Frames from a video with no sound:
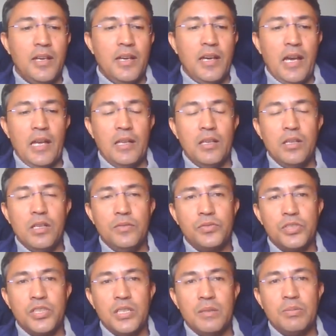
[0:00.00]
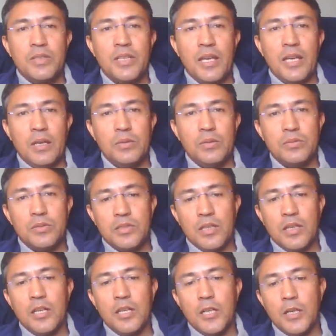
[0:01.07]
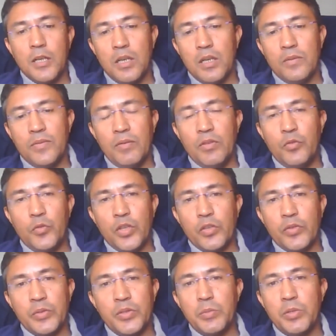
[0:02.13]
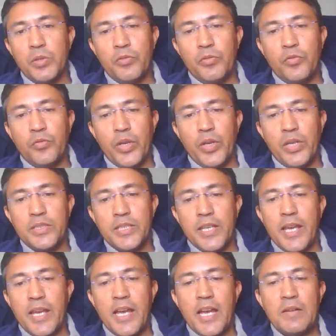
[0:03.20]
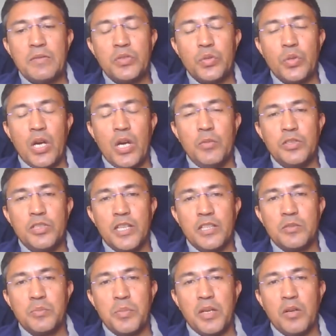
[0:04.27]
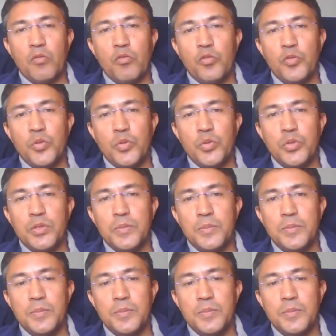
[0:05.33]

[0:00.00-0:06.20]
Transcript: I love to keep count uh, of everything from the number of friends I have to how much I spend on food.